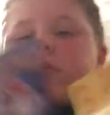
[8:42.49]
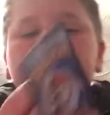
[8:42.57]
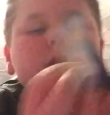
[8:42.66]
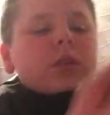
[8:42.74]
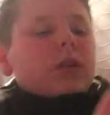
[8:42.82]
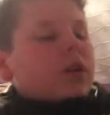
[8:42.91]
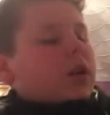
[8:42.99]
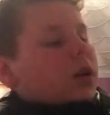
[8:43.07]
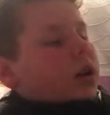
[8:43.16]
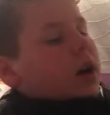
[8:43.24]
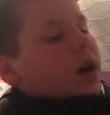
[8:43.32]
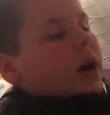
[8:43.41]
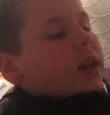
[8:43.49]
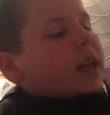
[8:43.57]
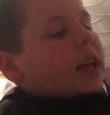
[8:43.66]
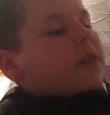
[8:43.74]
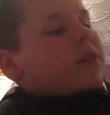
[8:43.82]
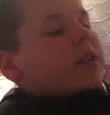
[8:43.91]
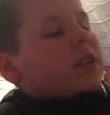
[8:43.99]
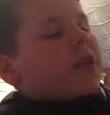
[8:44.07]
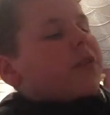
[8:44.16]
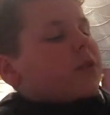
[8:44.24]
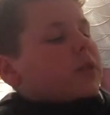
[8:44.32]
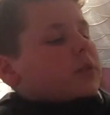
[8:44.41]
See, are they even
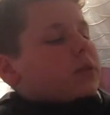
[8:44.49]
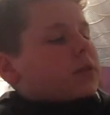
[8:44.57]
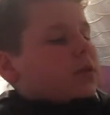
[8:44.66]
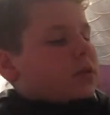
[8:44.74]
different?